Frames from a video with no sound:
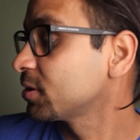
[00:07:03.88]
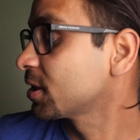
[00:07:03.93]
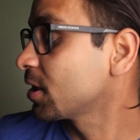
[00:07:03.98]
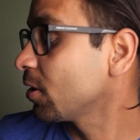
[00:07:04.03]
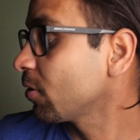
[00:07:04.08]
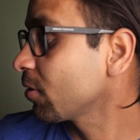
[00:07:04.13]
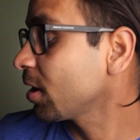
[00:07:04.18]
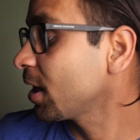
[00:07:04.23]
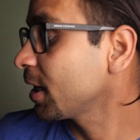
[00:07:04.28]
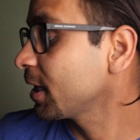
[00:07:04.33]

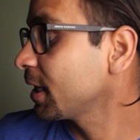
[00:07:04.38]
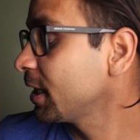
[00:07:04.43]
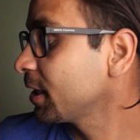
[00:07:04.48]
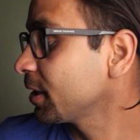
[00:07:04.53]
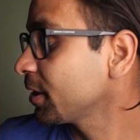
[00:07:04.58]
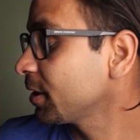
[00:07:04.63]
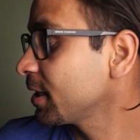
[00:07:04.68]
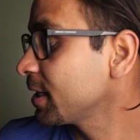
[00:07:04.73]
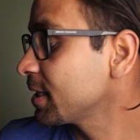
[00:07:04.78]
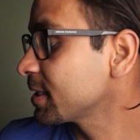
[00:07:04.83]
going on
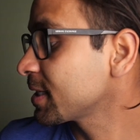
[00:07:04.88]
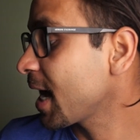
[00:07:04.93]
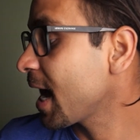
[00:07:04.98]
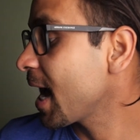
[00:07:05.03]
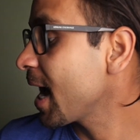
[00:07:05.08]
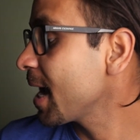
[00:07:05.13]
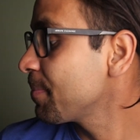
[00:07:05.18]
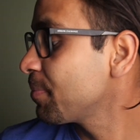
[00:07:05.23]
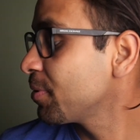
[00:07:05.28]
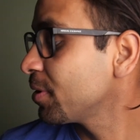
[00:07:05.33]
here is
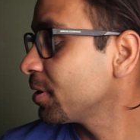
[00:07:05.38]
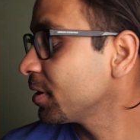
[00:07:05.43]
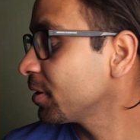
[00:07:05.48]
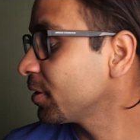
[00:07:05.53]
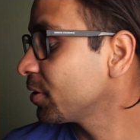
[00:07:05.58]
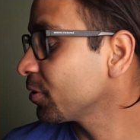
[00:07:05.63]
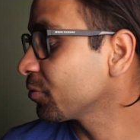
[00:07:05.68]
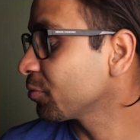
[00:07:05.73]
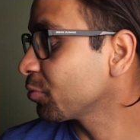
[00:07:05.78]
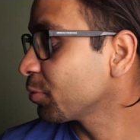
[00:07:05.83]
I put
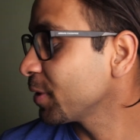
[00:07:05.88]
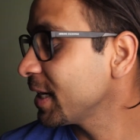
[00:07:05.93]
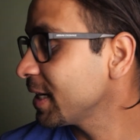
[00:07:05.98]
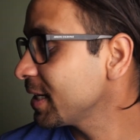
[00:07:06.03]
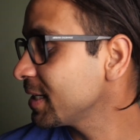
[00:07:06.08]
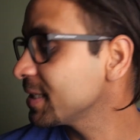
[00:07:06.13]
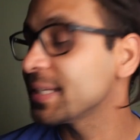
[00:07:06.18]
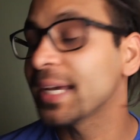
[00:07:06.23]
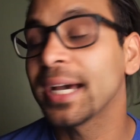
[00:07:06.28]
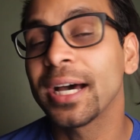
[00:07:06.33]
the
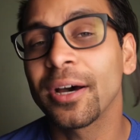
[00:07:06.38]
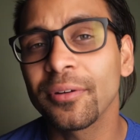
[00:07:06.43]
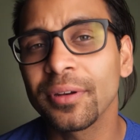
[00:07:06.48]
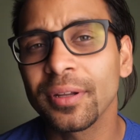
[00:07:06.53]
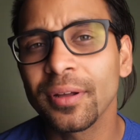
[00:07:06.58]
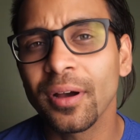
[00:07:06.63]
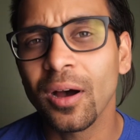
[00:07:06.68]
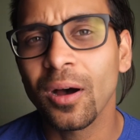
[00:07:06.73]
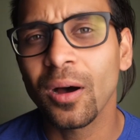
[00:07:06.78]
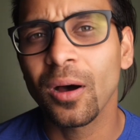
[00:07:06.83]
ring down
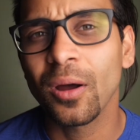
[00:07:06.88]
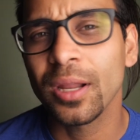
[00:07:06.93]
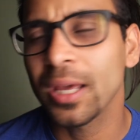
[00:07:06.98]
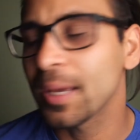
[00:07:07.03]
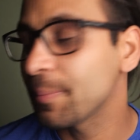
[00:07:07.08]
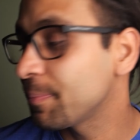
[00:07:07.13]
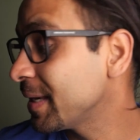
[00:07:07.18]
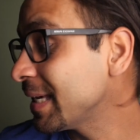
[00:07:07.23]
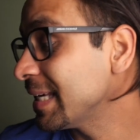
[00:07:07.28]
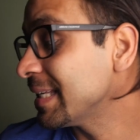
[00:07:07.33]
on a
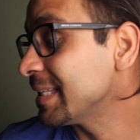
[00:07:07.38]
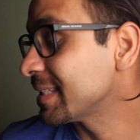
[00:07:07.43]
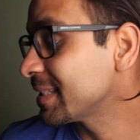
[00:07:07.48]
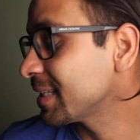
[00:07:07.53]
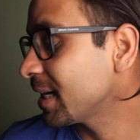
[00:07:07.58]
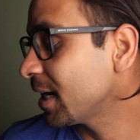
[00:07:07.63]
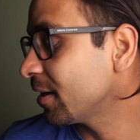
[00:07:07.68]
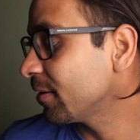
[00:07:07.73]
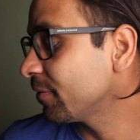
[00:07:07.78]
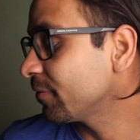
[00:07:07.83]
piece
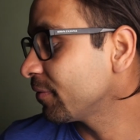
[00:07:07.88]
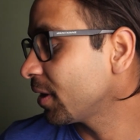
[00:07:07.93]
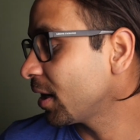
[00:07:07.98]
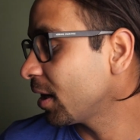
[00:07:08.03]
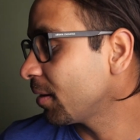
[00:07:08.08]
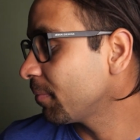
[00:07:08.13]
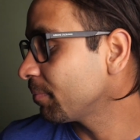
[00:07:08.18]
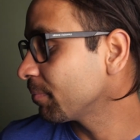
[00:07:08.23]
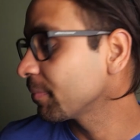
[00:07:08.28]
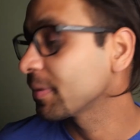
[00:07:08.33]
of
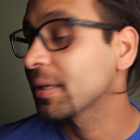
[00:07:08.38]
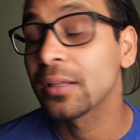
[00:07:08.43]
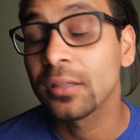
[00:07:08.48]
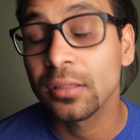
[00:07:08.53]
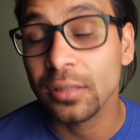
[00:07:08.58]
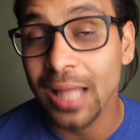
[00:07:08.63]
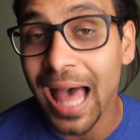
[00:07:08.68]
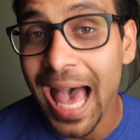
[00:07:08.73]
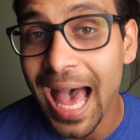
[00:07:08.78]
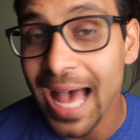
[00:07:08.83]

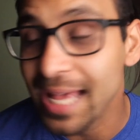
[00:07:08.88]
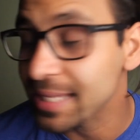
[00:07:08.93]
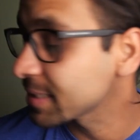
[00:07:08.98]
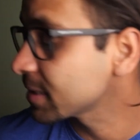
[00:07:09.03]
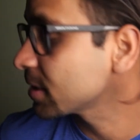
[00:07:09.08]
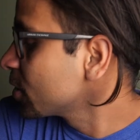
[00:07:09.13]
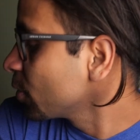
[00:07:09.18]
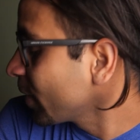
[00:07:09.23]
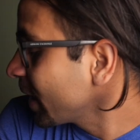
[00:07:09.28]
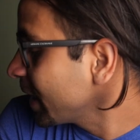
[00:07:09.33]
glass.
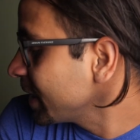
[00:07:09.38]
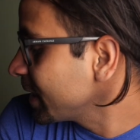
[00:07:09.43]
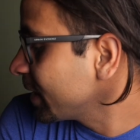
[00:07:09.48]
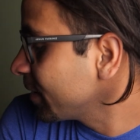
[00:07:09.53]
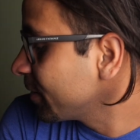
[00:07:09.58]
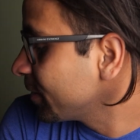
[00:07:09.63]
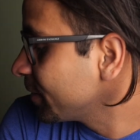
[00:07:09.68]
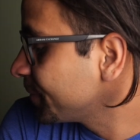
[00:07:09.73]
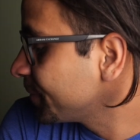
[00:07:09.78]
So what I did